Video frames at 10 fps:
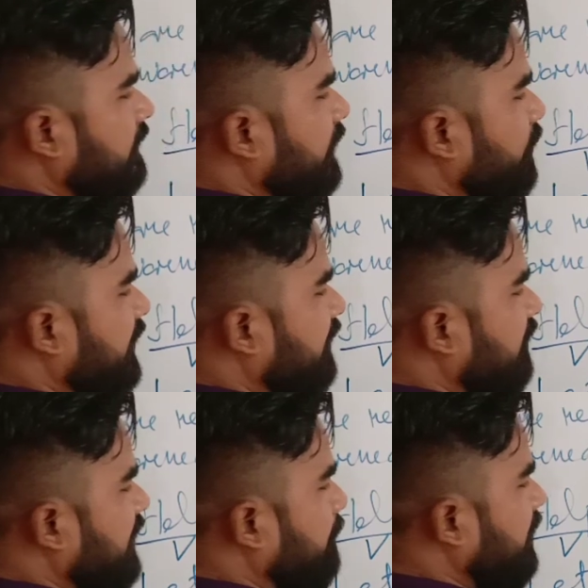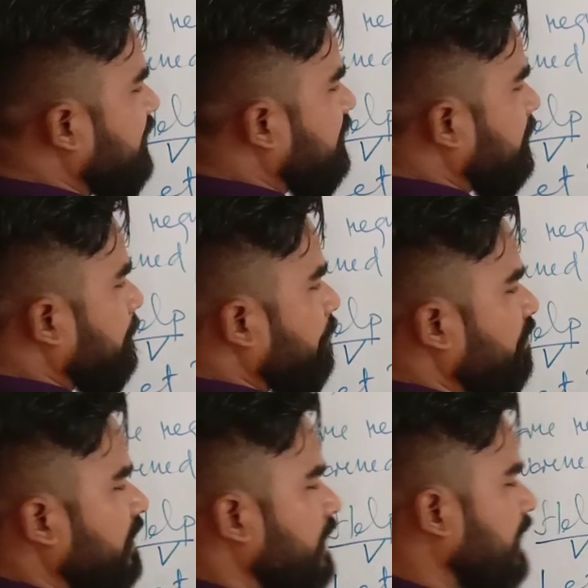Then we can write please.
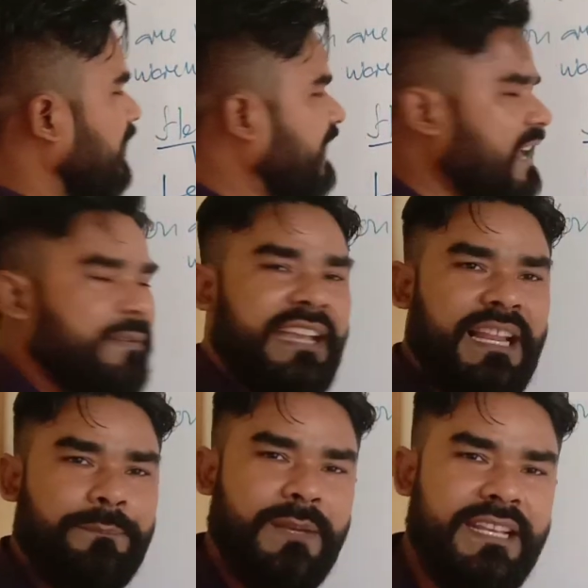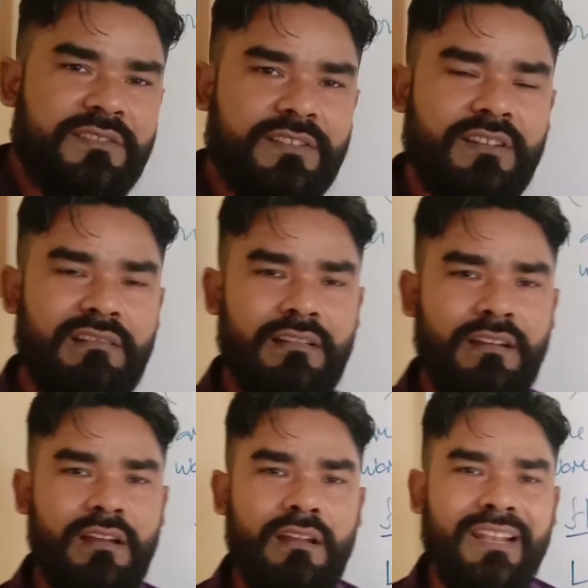Let I be helped, please.
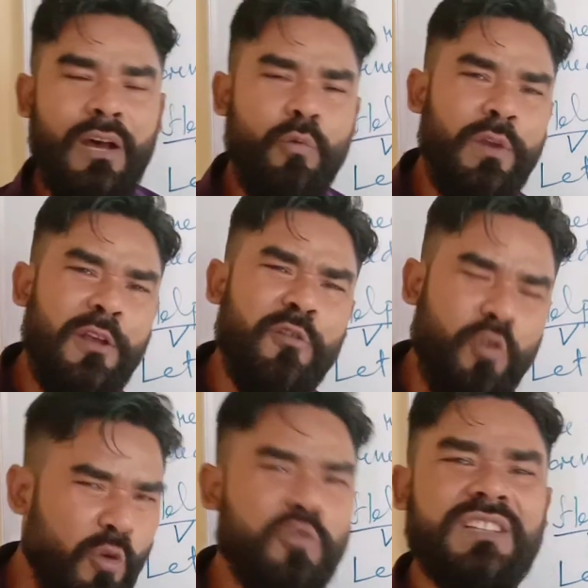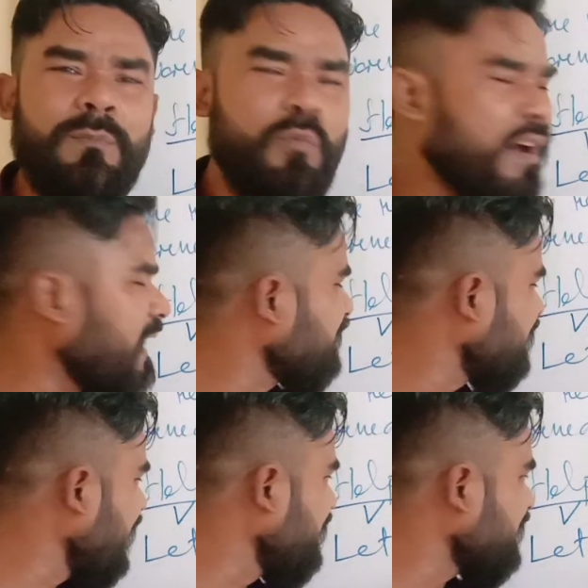Now will you go to someone and
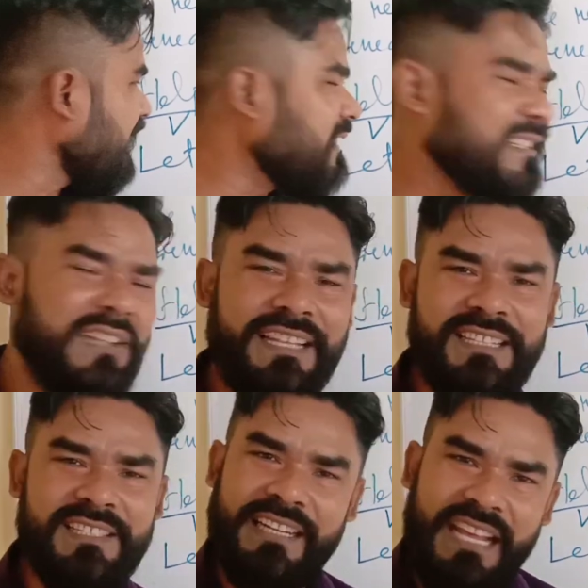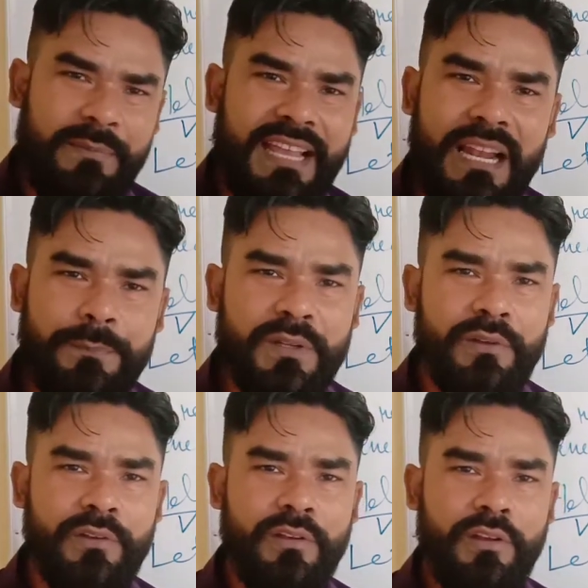say this sentence like this, let I be
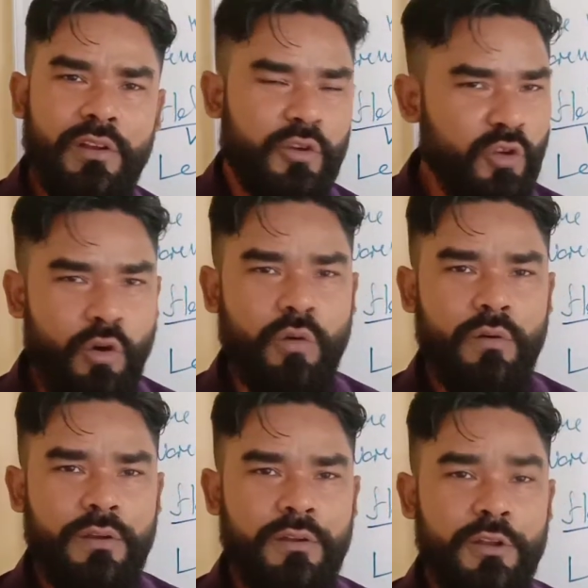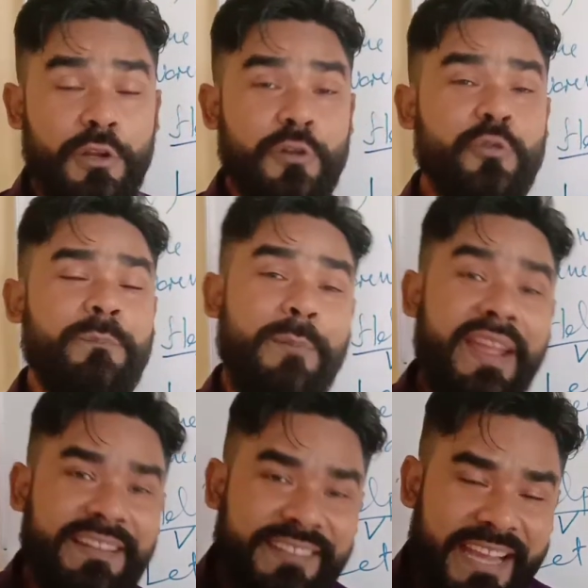helped? No. To
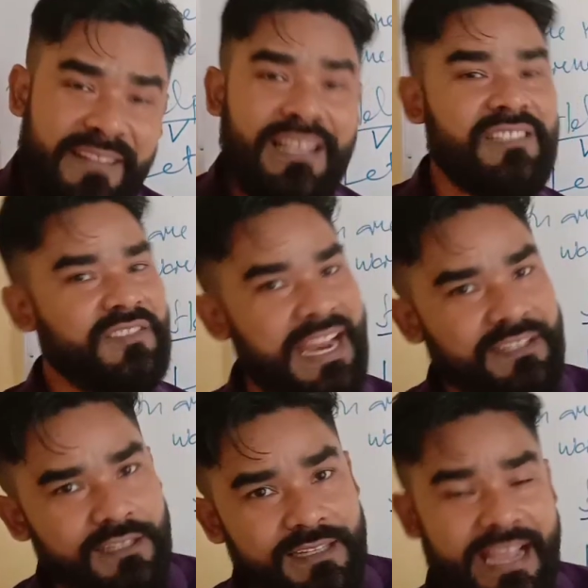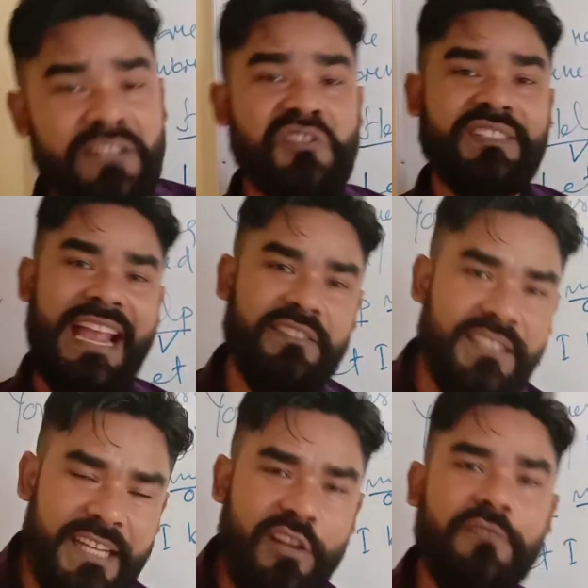maintain the standard and
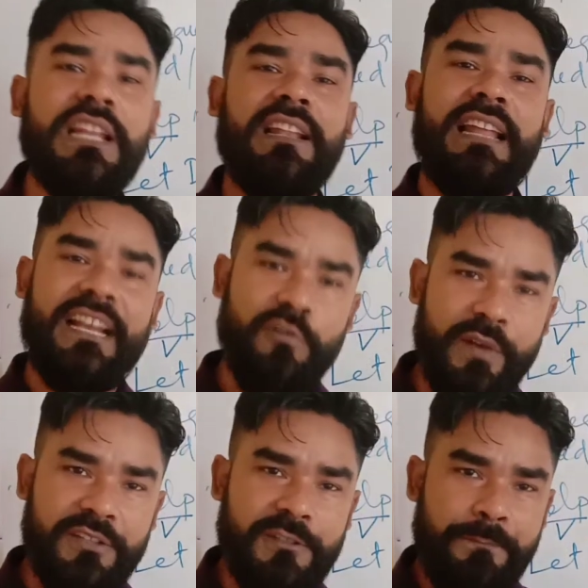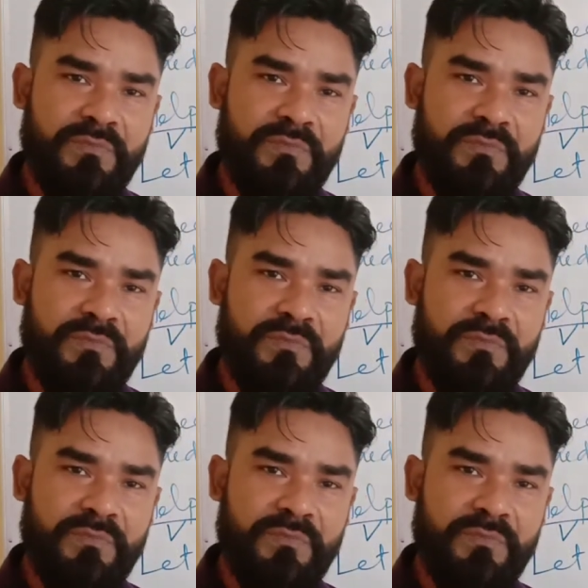sanctity of the language,